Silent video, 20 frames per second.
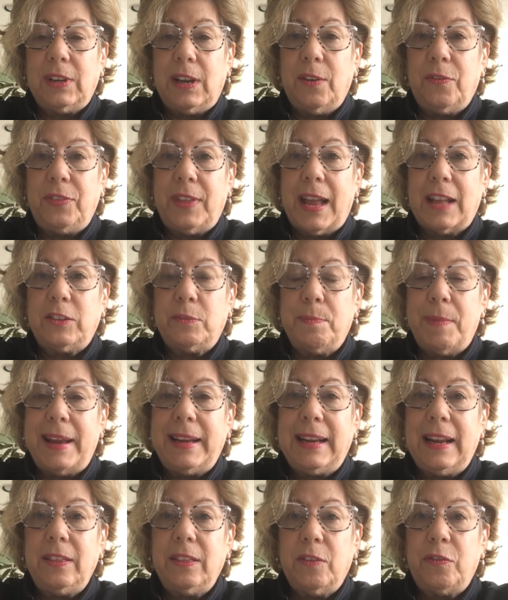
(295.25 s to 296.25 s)
if that's
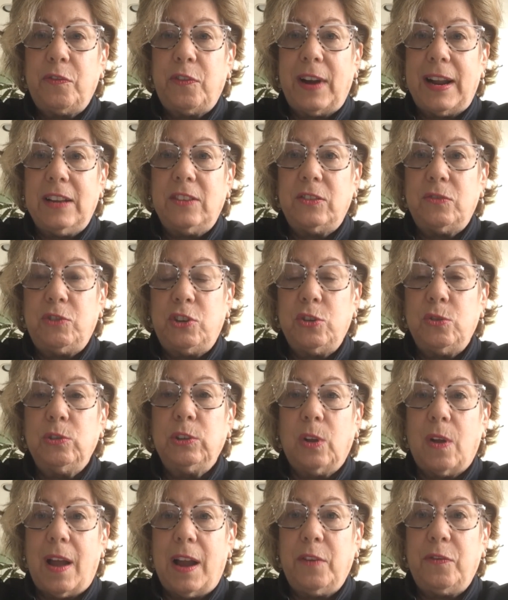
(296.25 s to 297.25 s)
making the phrase too
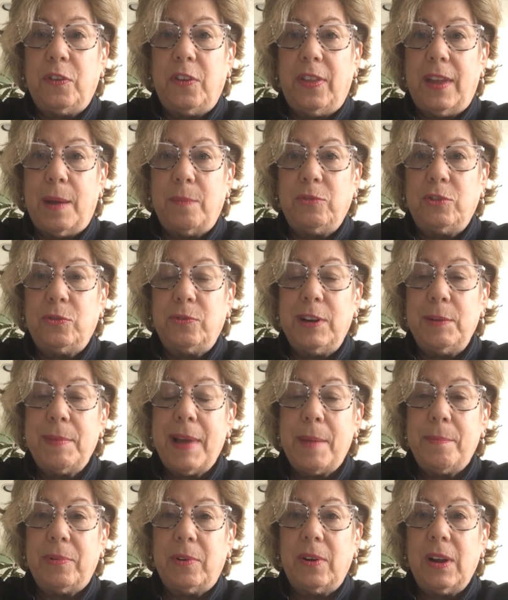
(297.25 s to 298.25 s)
long for them to
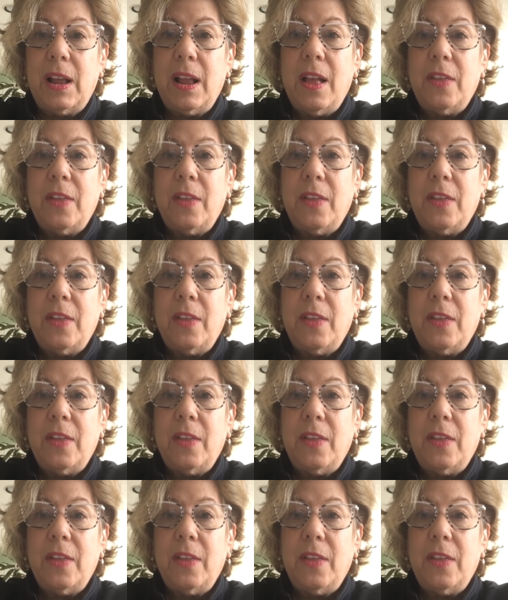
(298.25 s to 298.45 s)
remember.